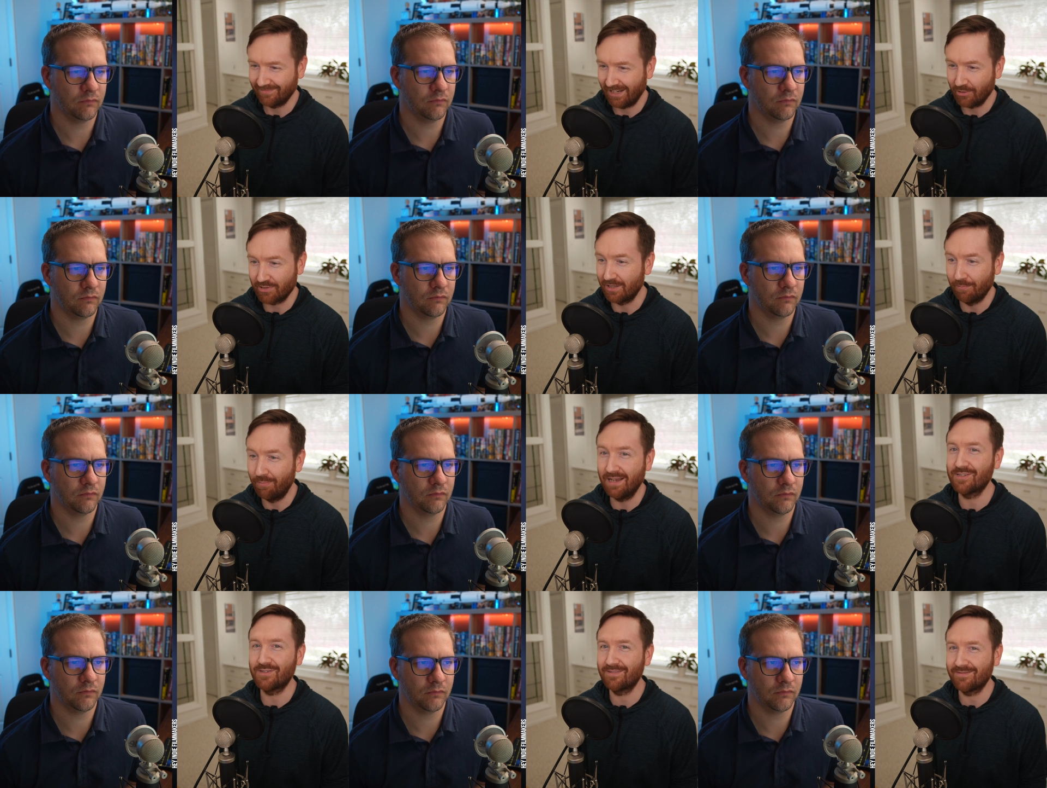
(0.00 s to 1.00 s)
Speaker 1: here's the
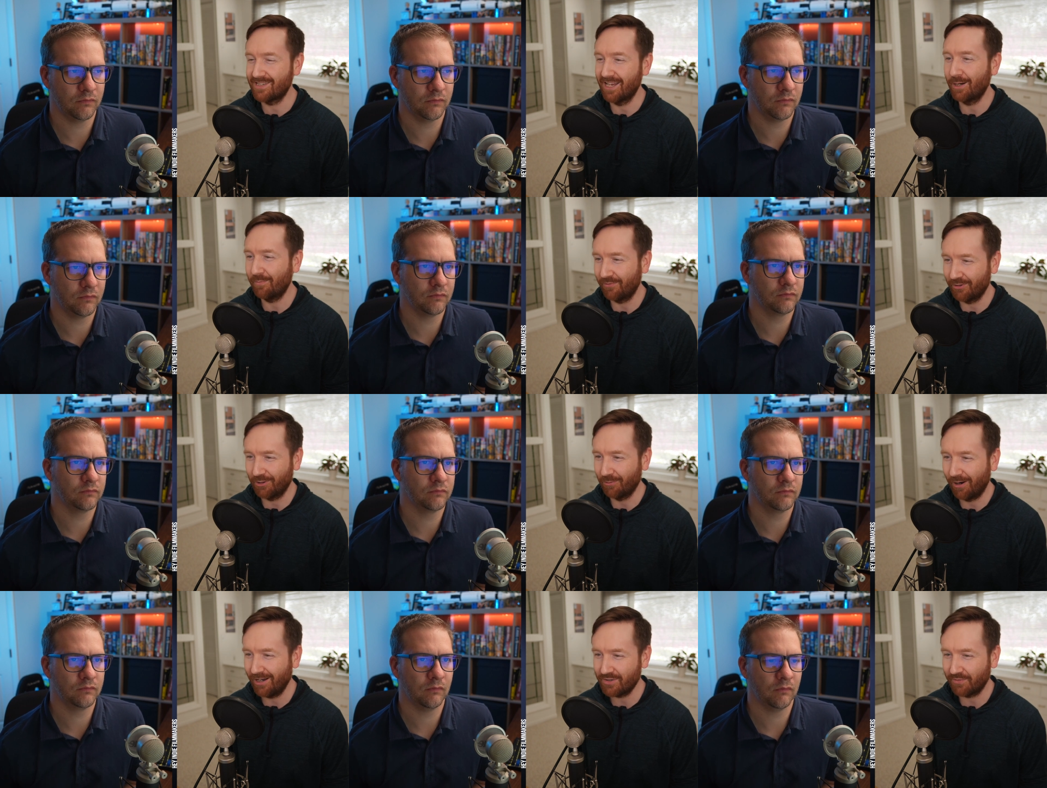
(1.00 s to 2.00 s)
best setup for your
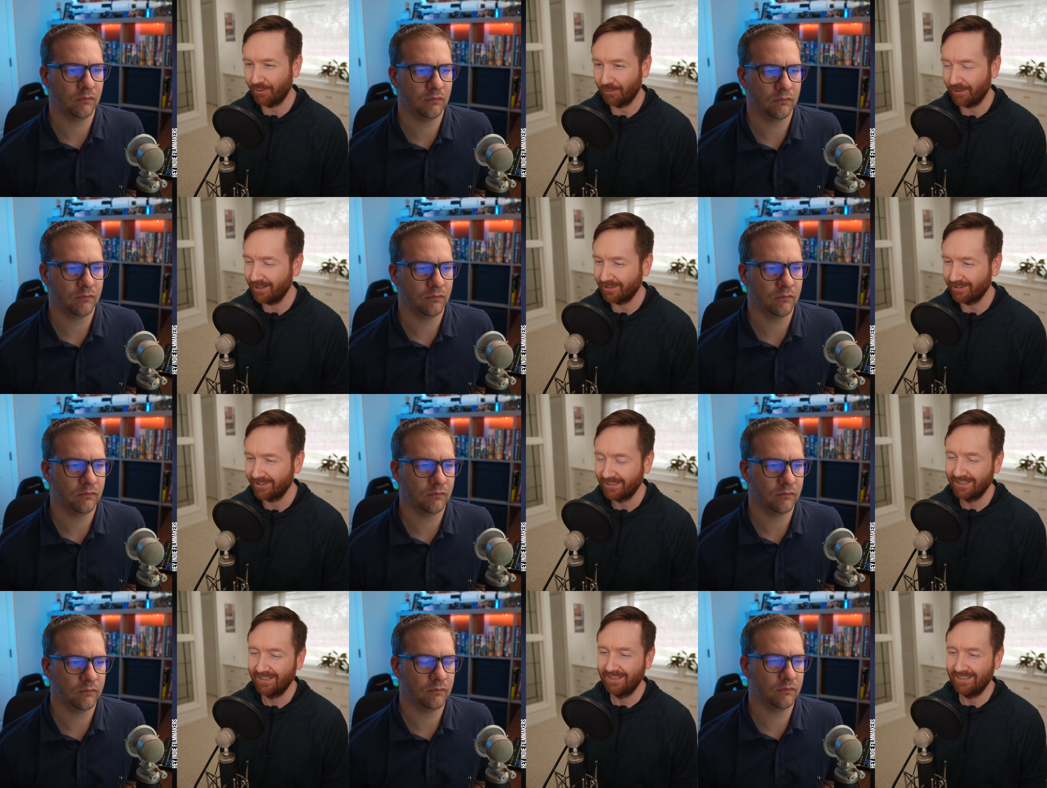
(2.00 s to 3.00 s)
watch for a runner
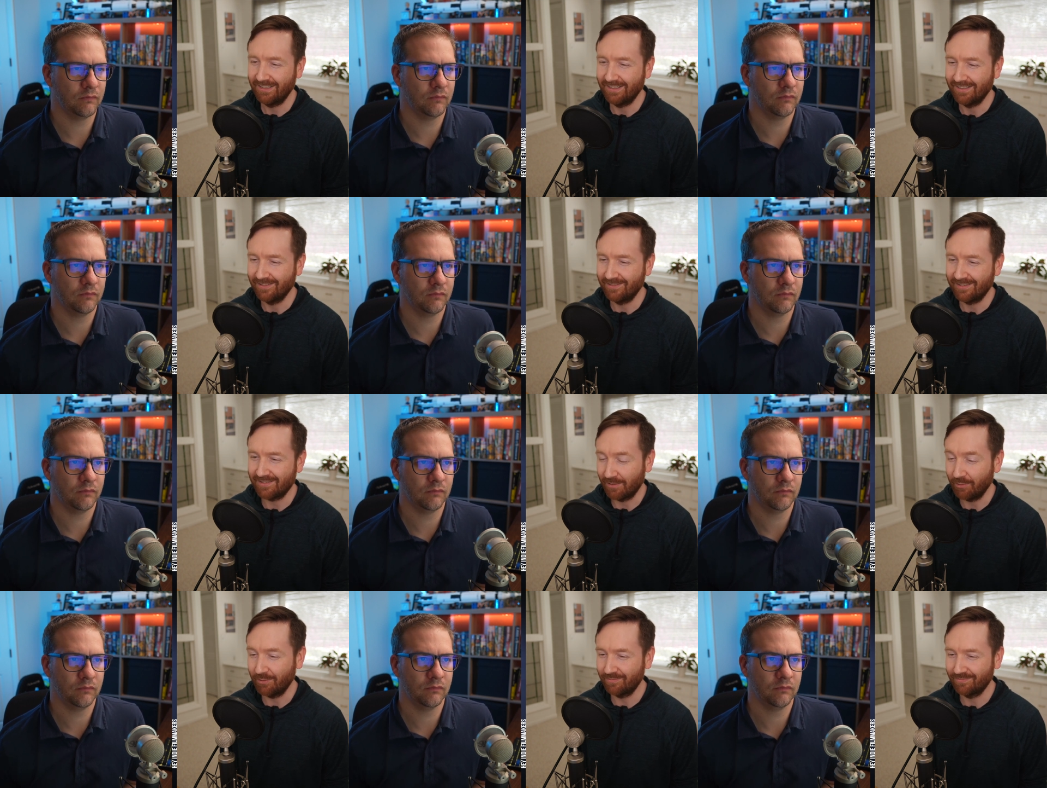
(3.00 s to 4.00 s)
uh,
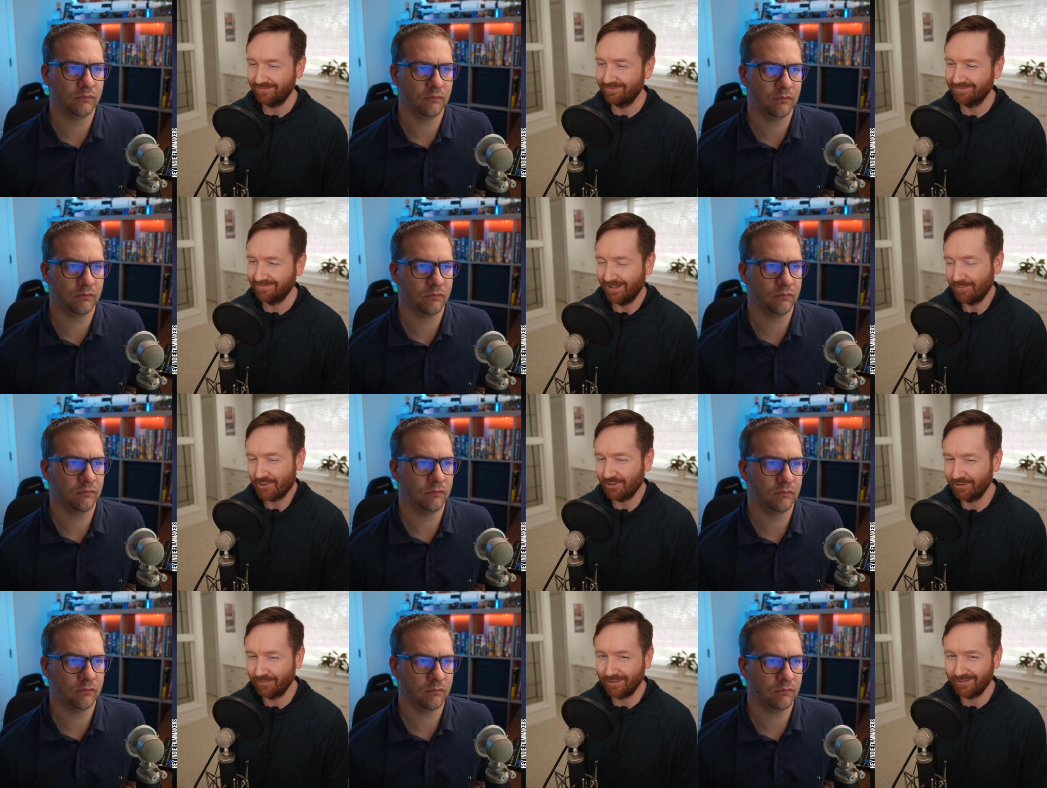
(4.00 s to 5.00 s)
someone i'm
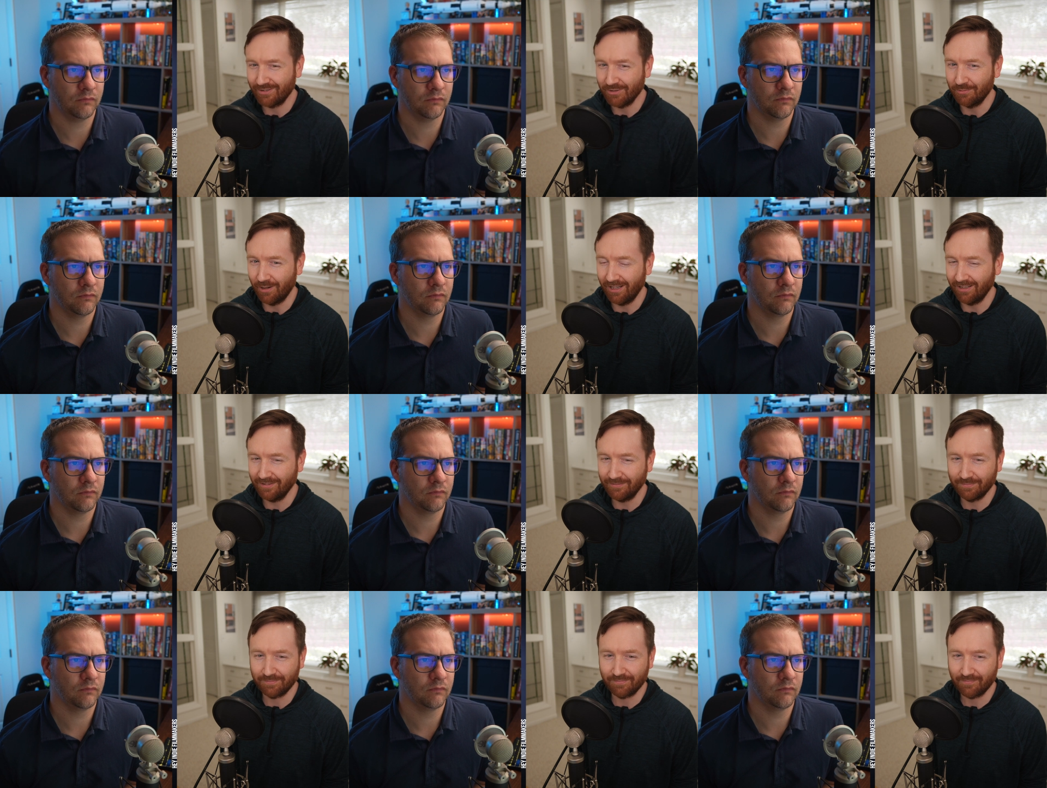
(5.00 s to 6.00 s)
sure it would do well
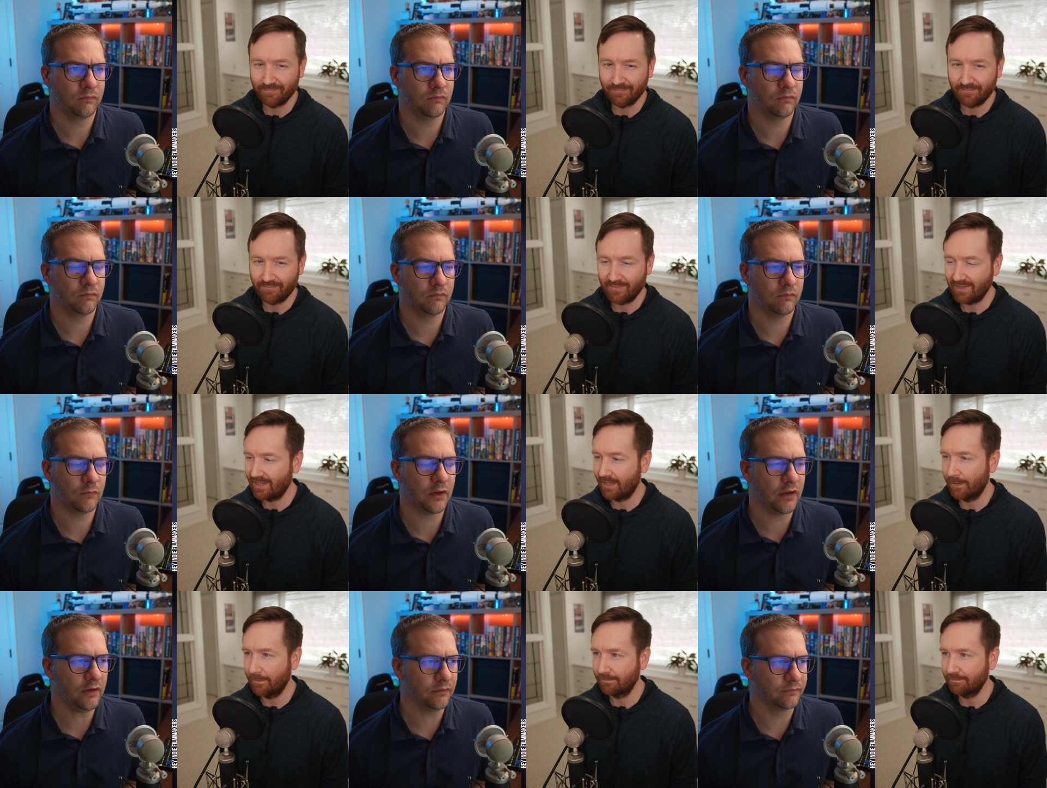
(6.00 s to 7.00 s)

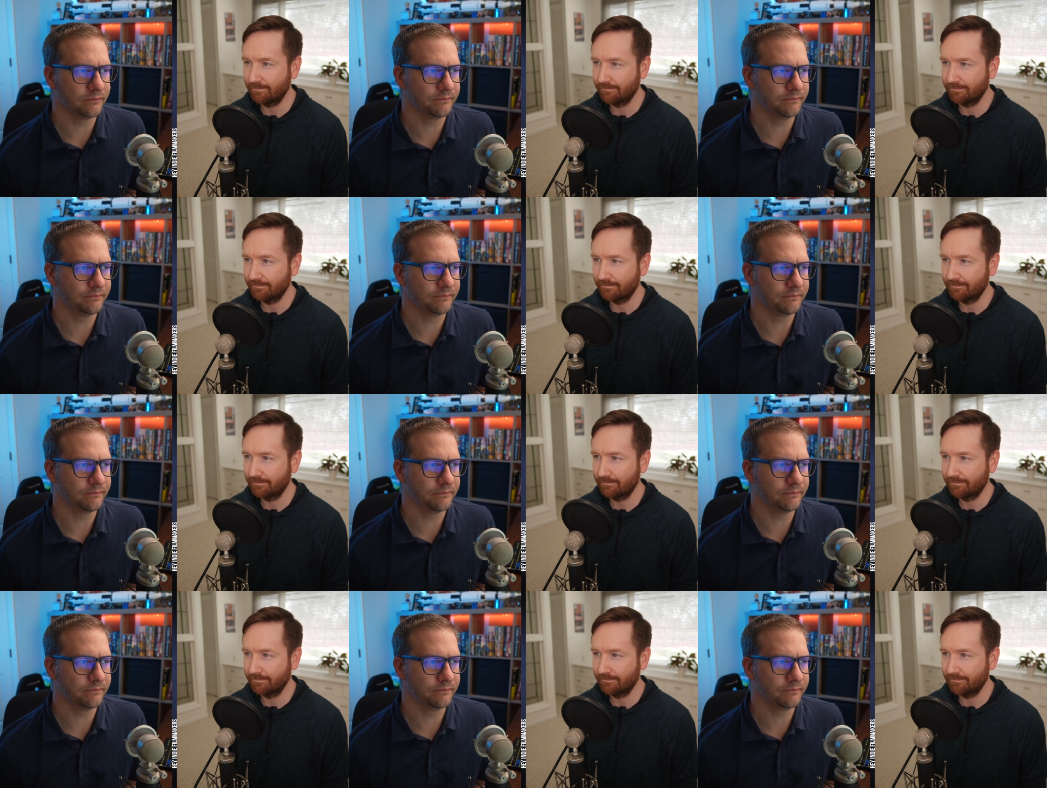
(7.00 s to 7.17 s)
yeah